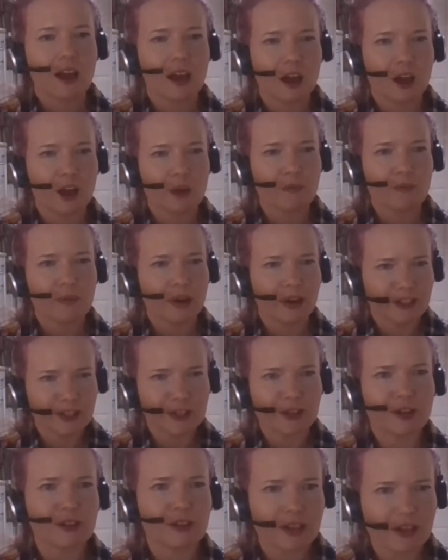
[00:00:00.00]
Um, I
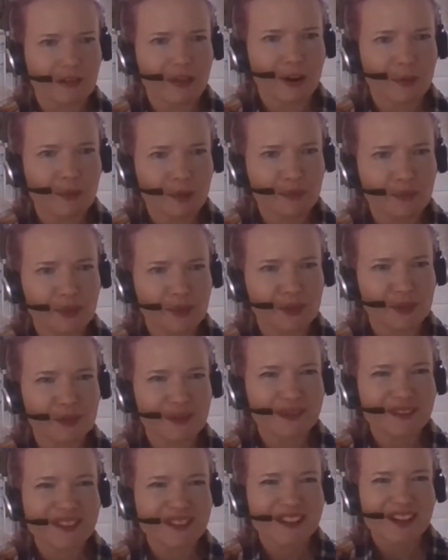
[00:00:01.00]
don't know that I've helped them at
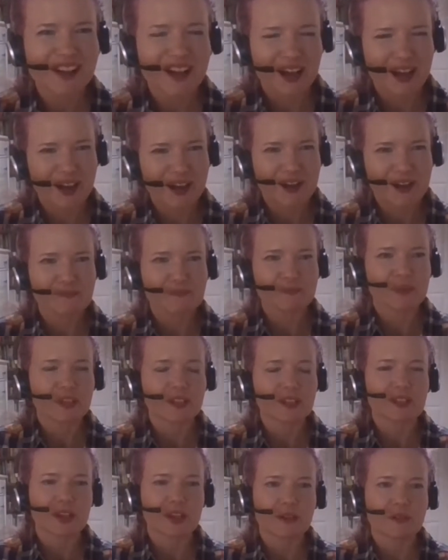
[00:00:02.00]
all. Um,
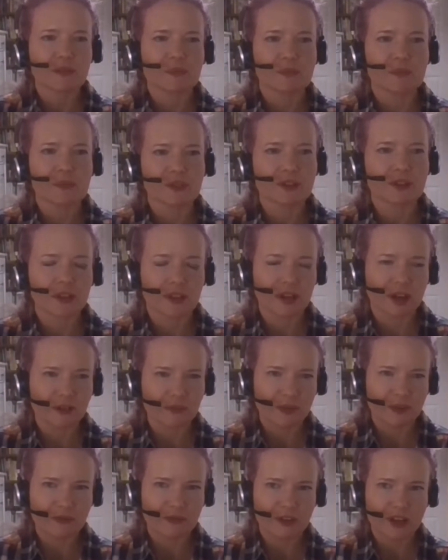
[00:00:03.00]
because so so kind
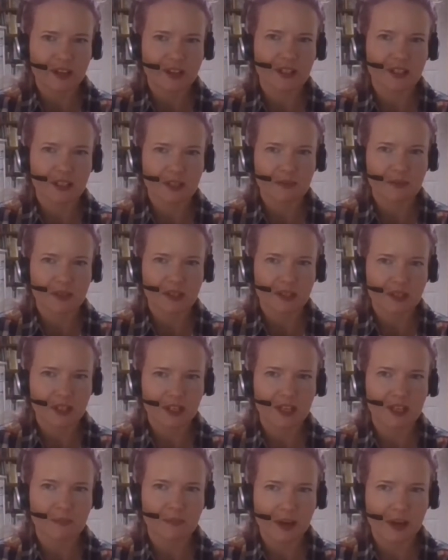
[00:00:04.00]
of my first thing is, is
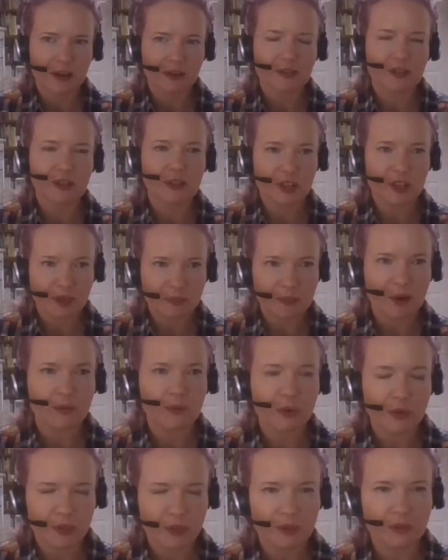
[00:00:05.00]
think about think
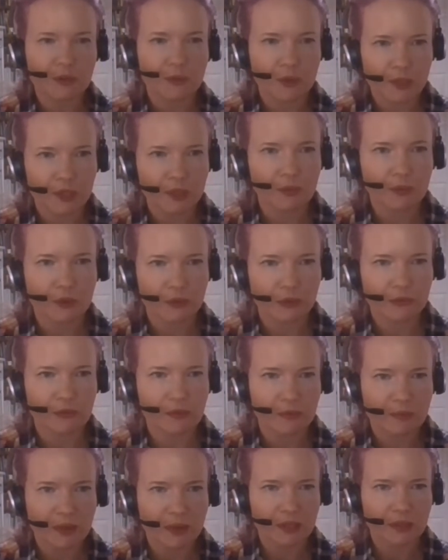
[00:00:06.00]
about what you what you want
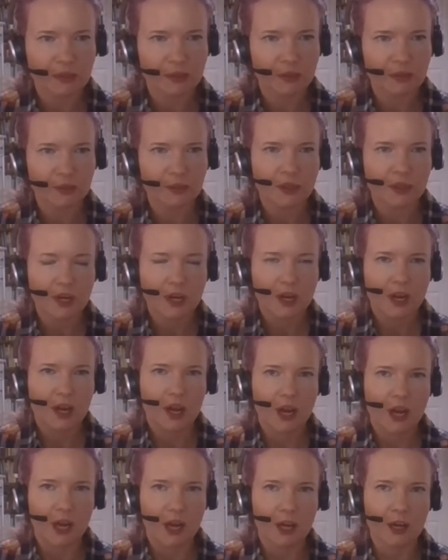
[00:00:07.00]
from a mentor,
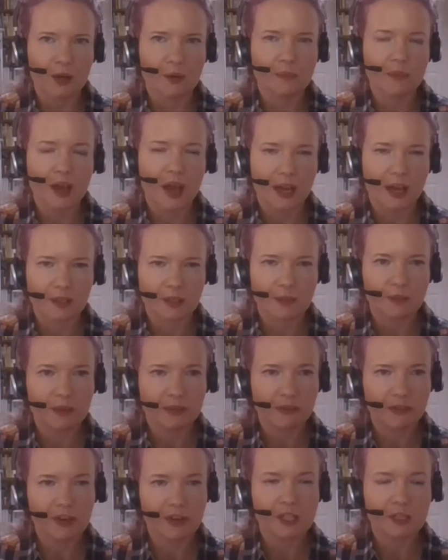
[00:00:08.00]
um, and
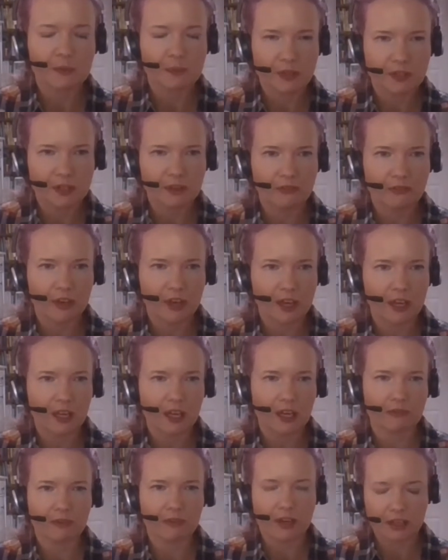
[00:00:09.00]
be very
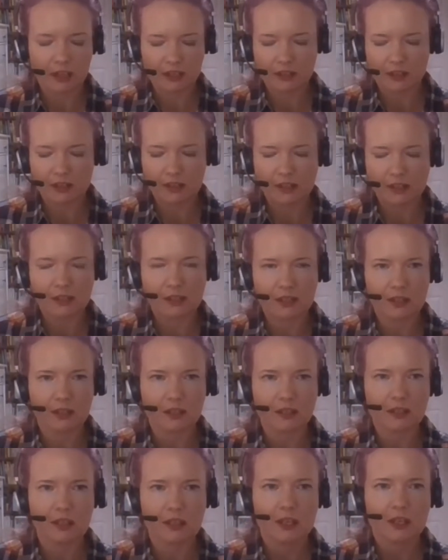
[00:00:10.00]
specific and recognise
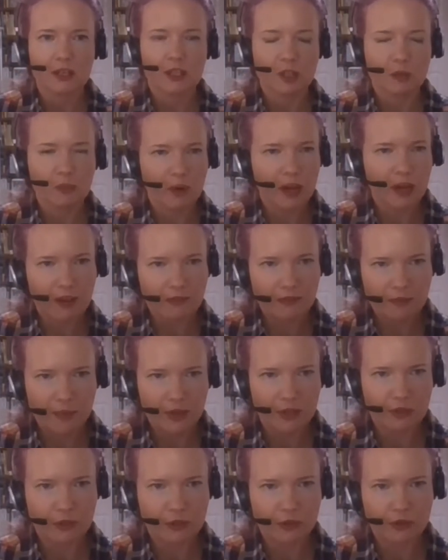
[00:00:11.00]
that you might have a
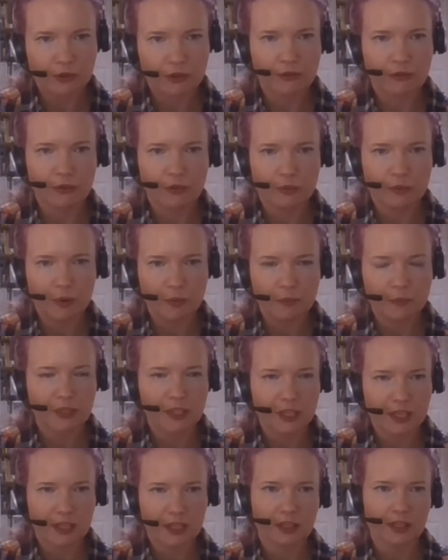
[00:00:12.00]
mentor for one
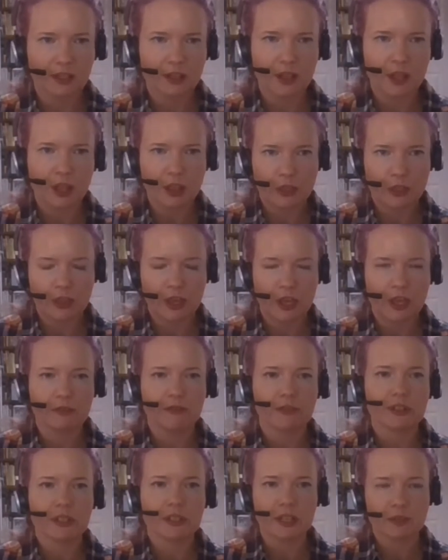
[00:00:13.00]
particular
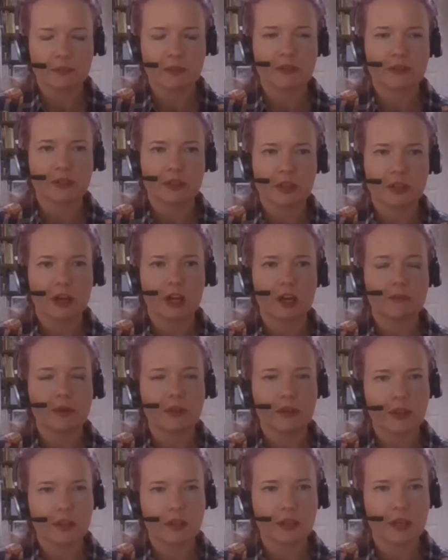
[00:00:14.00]
thing for a set amount of time,
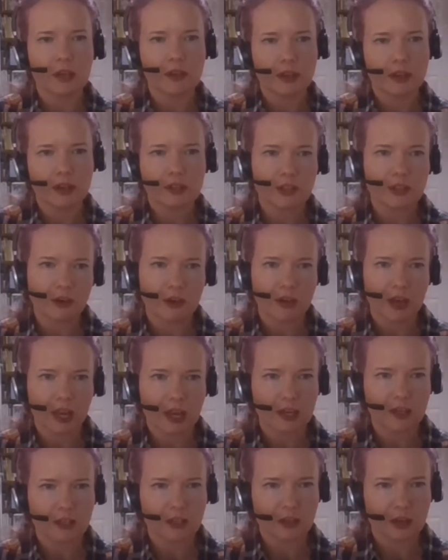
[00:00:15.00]
and then and then it's
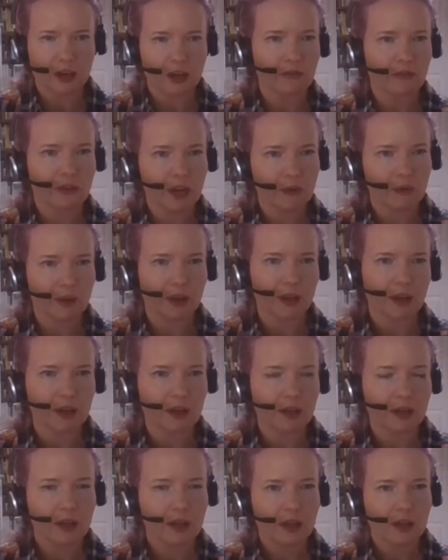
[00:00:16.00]
okay to kind of go, well,
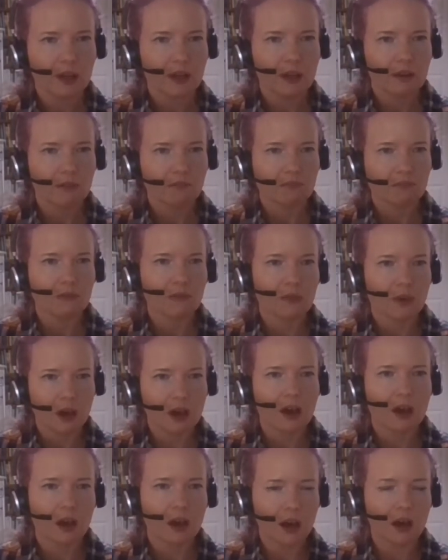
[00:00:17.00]
I
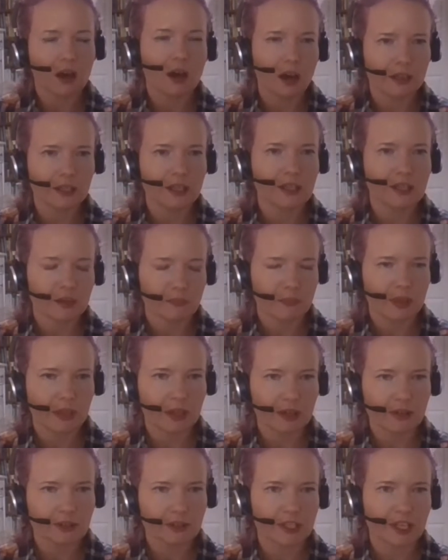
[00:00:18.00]
I need
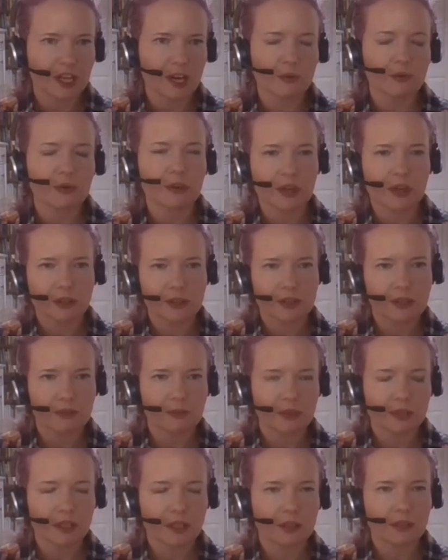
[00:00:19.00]
something else now, or I'll go to
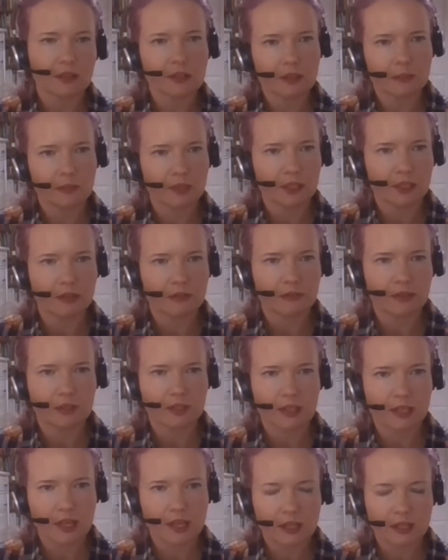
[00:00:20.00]
somebody somebody
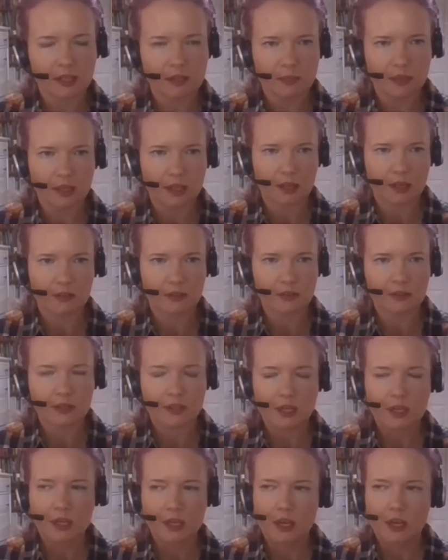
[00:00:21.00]
different to get something else.